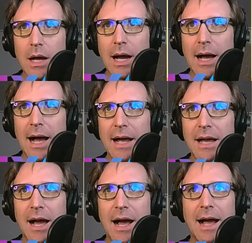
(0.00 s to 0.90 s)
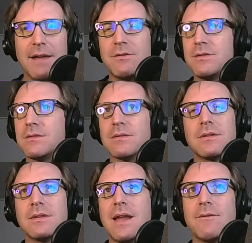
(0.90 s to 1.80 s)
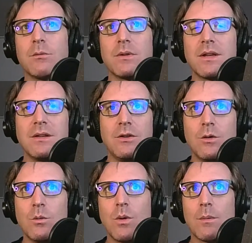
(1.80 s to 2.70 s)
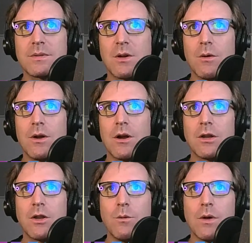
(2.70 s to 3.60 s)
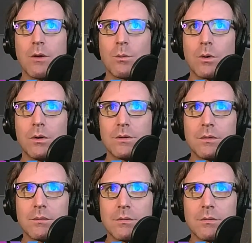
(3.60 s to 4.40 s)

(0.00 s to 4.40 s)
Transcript: I never really knew what was going on in Huion world.